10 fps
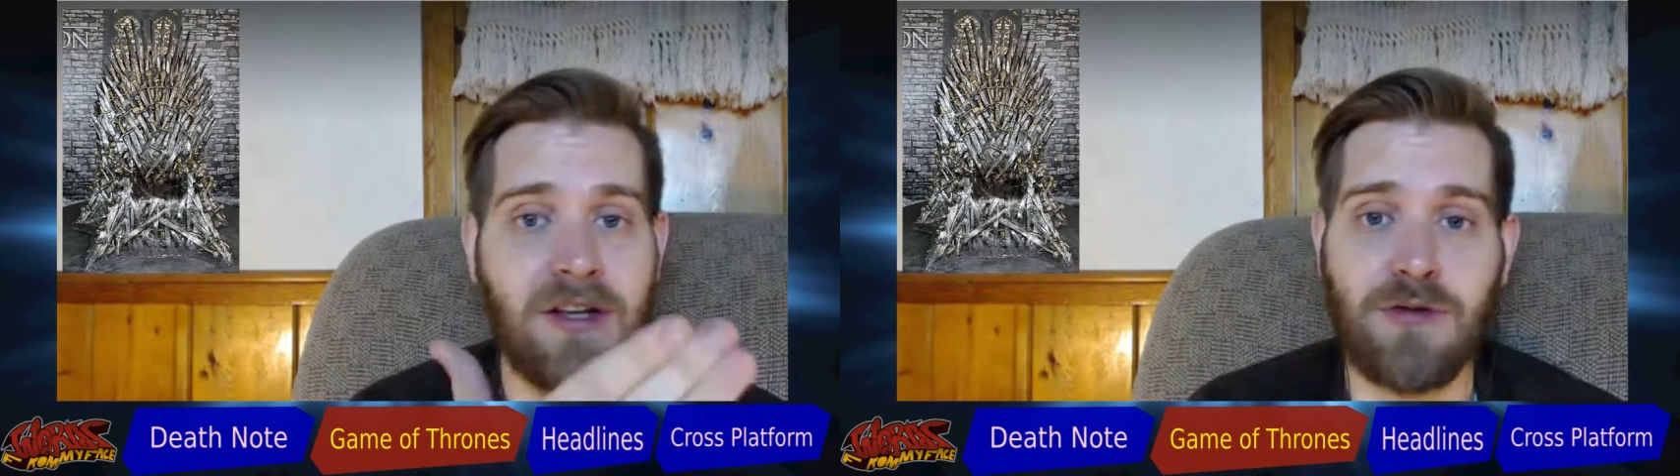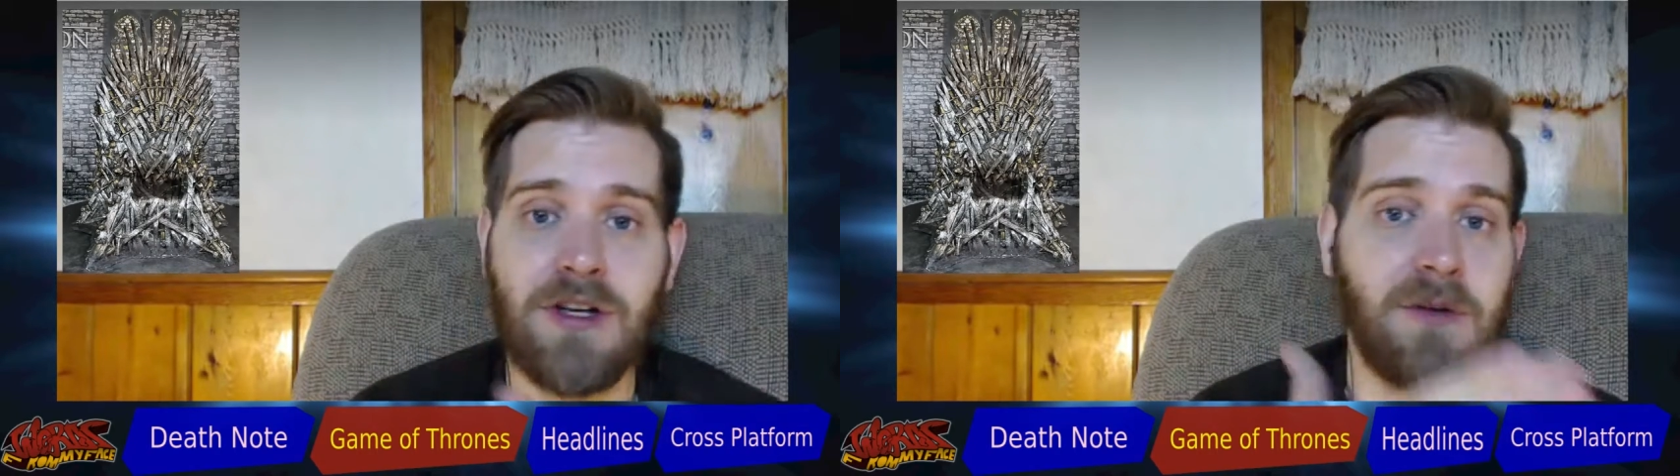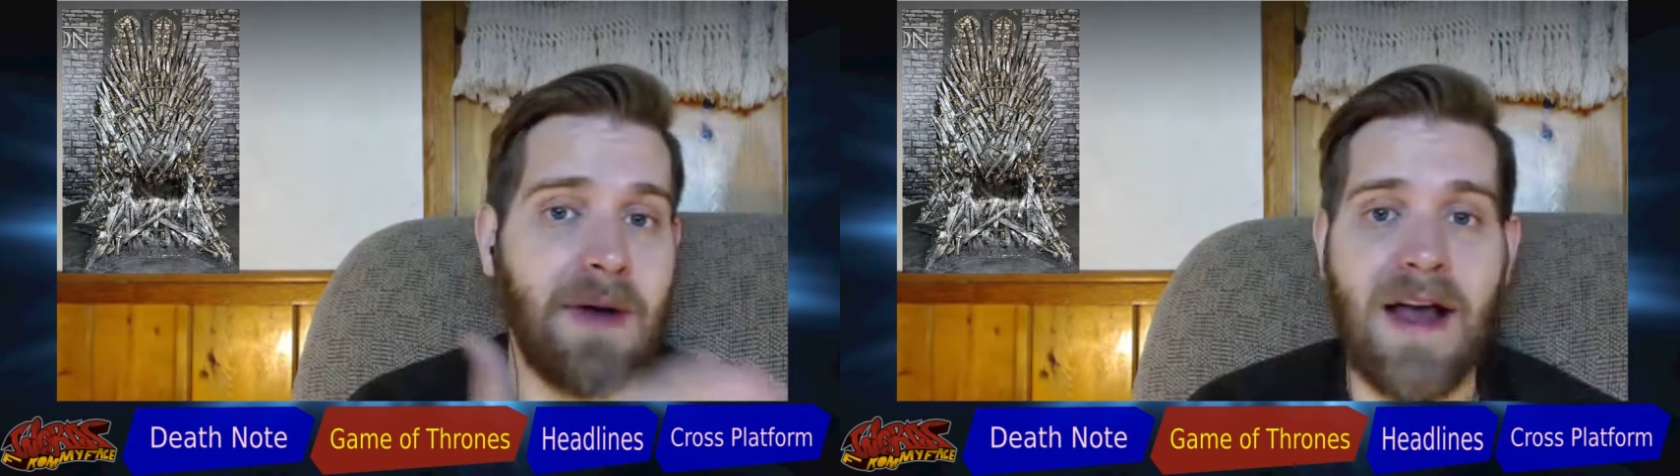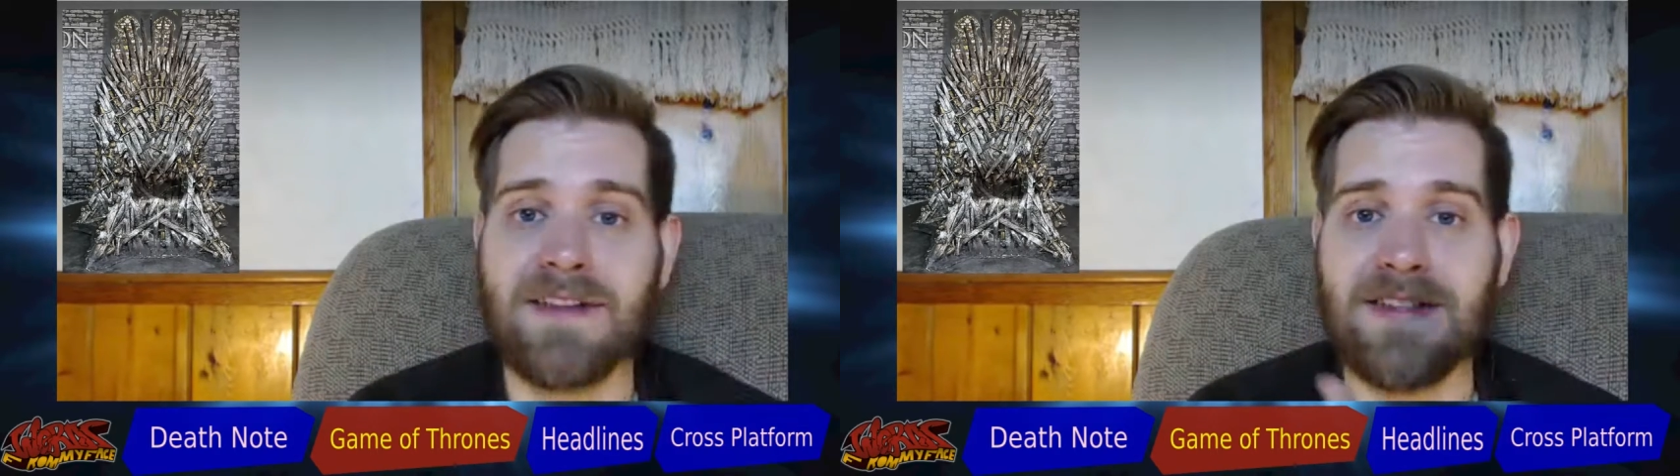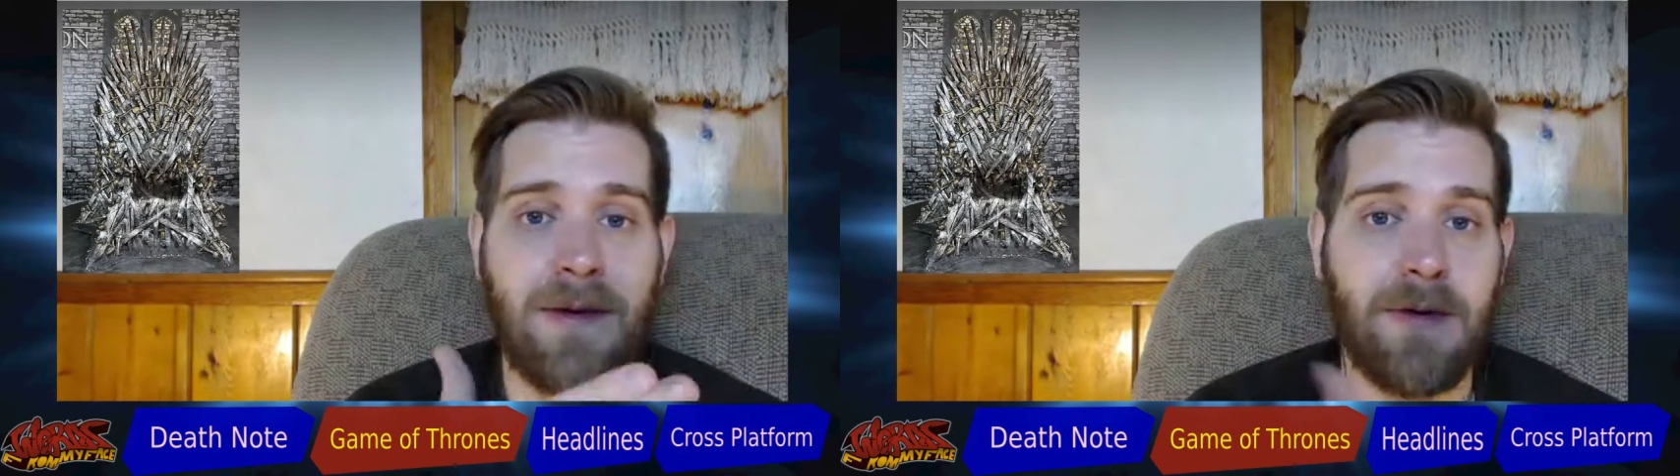intrigue,
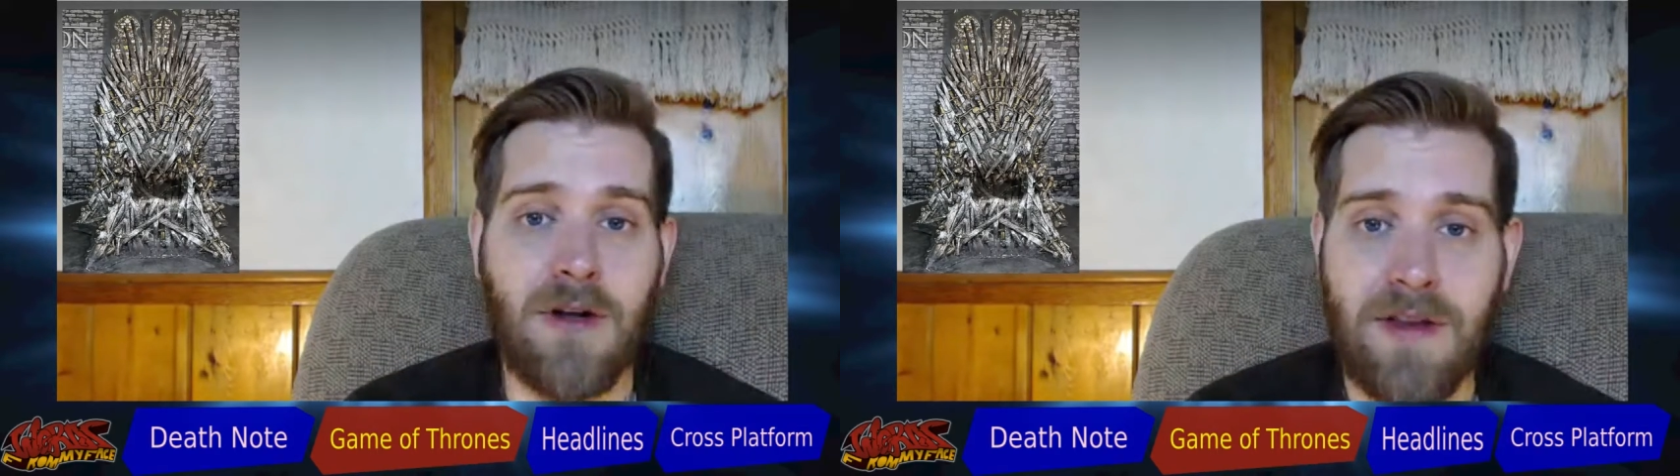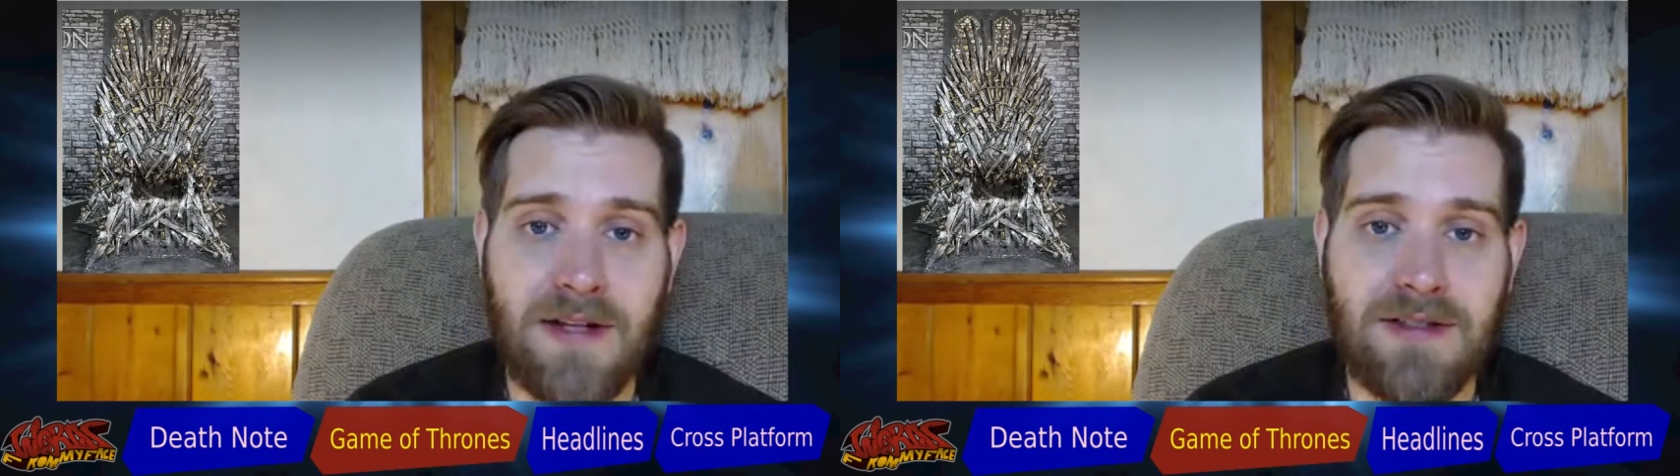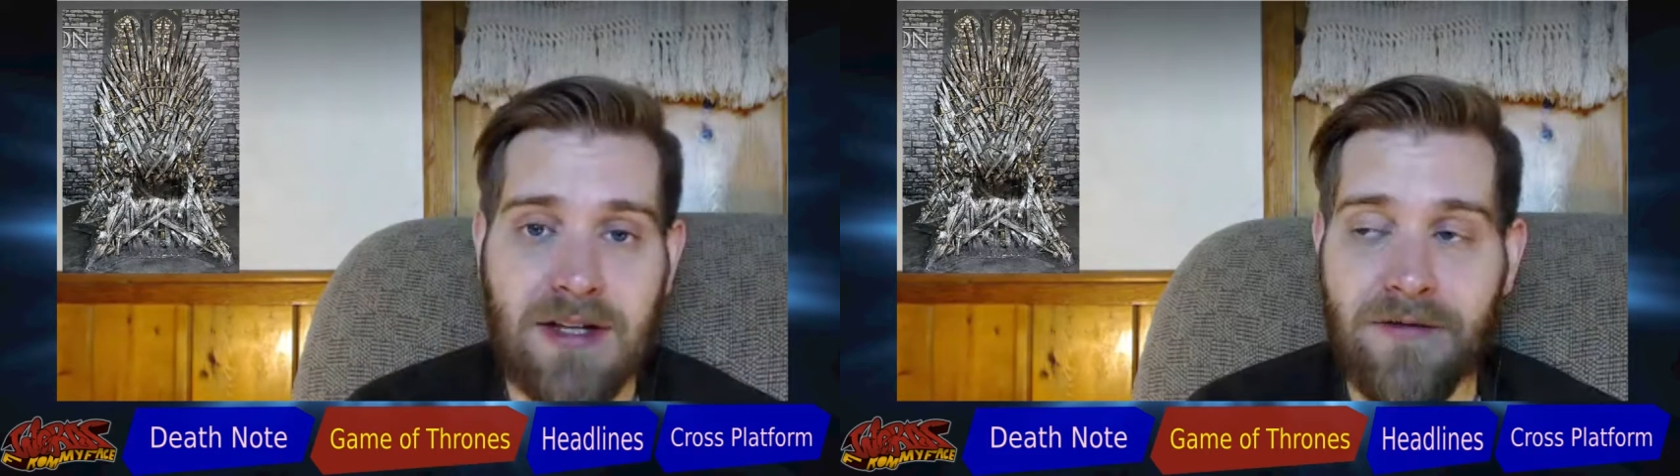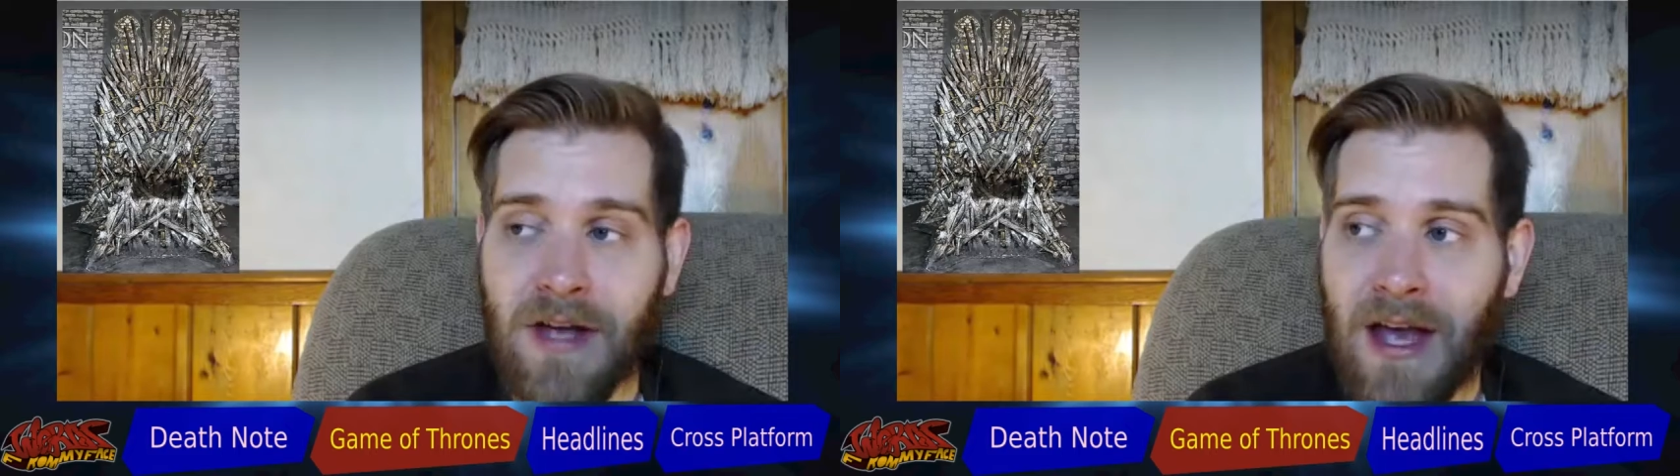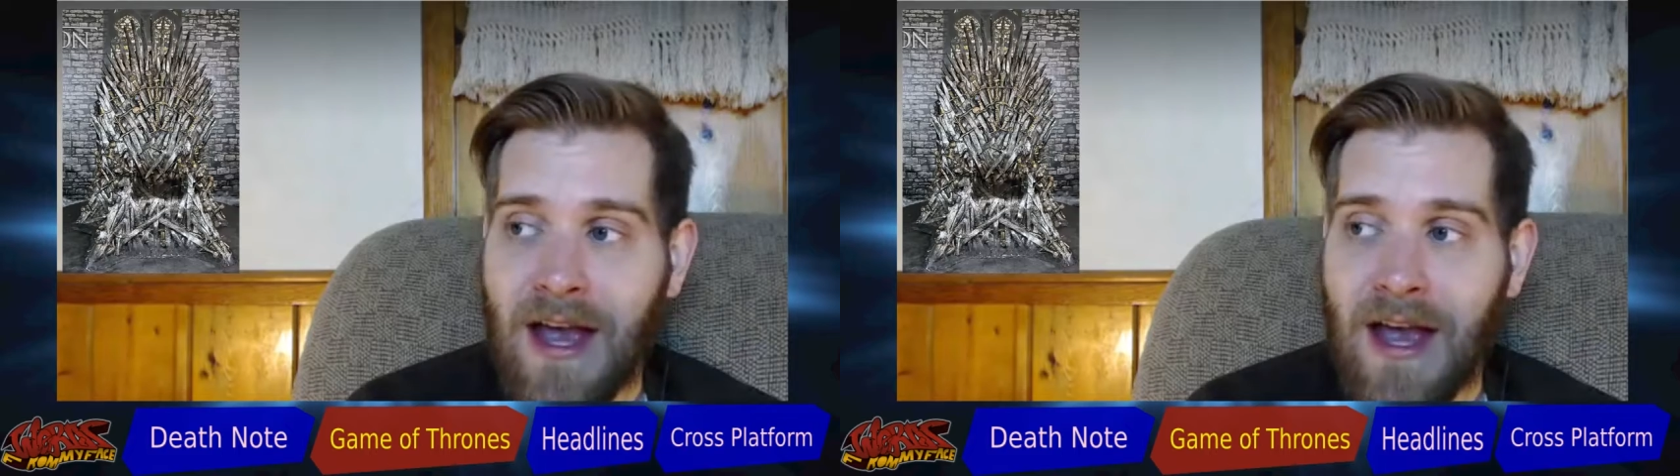backstab, and all that stuff.